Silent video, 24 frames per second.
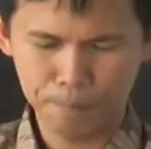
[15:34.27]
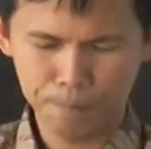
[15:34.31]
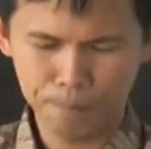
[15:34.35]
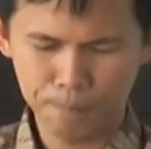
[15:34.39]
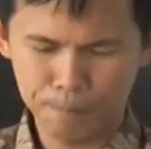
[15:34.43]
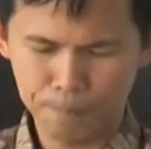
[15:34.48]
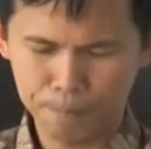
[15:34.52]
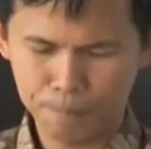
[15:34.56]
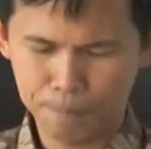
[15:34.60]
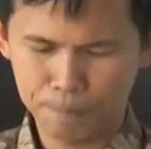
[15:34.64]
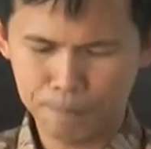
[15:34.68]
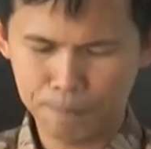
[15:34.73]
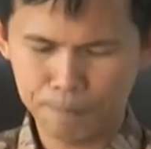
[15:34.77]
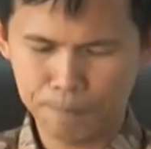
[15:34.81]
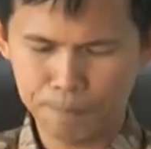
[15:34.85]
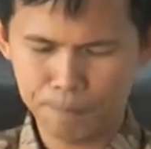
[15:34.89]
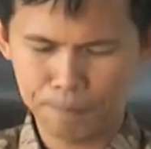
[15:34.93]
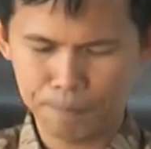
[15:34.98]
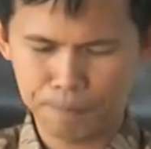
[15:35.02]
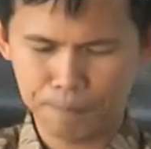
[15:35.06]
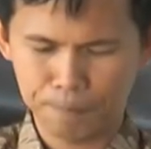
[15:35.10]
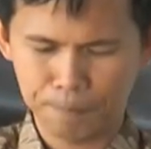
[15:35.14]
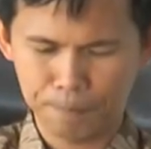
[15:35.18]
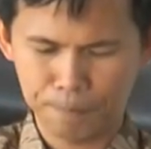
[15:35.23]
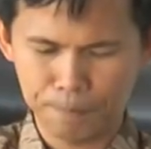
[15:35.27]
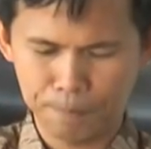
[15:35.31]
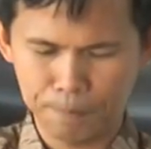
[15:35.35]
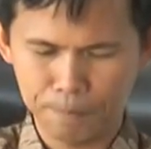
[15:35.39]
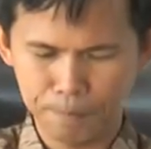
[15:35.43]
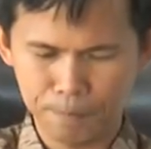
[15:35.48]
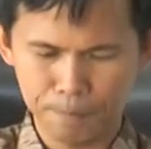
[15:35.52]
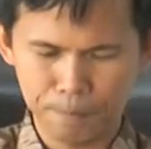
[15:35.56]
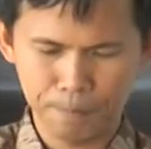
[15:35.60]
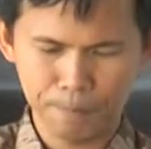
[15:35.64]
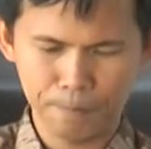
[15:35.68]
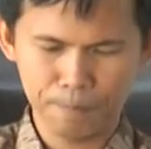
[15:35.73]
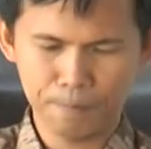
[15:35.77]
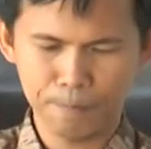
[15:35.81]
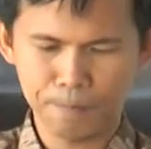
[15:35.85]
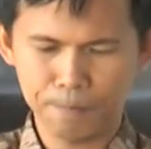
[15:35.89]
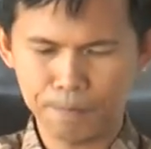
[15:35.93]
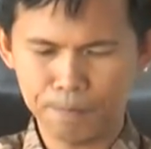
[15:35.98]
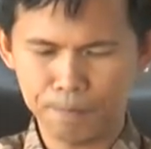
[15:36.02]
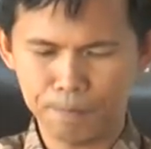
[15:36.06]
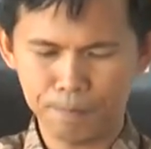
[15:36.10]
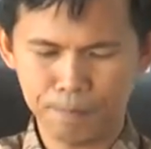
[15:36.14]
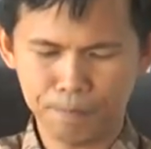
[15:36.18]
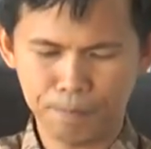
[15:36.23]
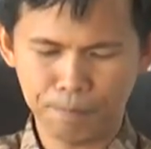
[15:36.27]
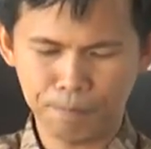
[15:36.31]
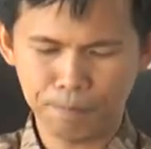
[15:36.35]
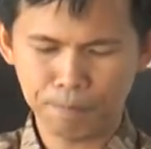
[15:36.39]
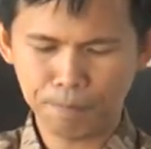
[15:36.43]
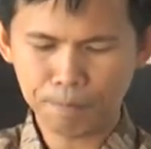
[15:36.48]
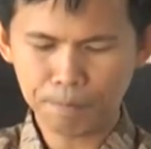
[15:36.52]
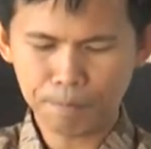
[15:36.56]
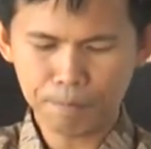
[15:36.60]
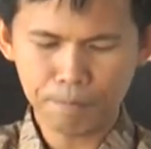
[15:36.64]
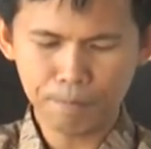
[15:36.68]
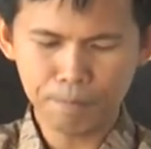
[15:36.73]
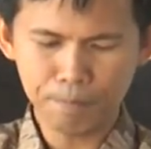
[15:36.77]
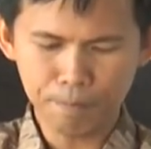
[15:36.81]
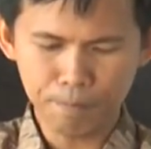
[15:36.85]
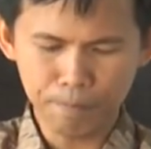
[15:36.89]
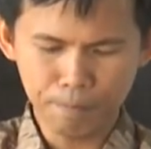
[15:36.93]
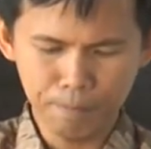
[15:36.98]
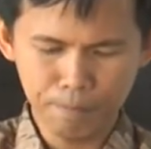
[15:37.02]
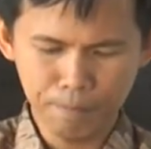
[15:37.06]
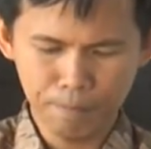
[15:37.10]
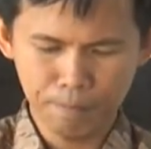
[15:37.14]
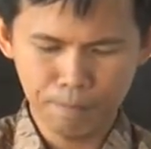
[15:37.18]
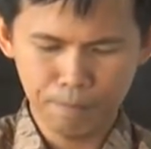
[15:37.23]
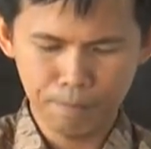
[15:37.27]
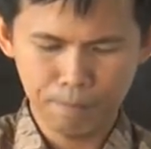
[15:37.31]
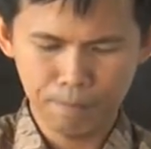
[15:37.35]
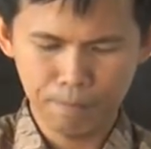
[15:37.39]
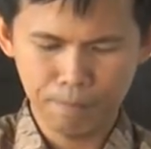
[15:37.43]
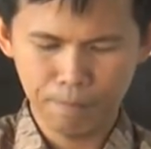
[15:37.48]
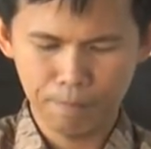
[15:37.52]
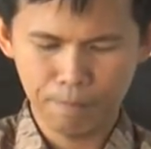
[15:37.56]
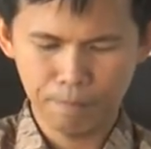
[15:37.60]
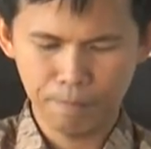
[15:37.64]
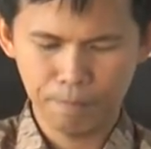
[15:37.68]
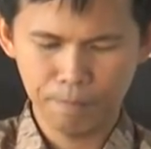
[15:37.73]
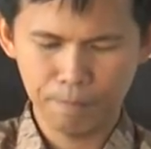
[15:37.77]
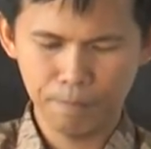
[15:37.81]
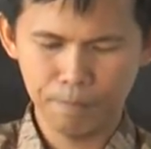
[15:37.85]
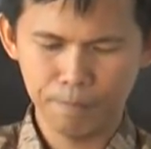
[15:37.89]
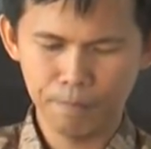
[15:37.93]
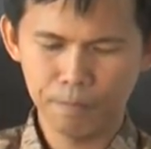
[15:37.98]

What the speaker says: Nothing is said.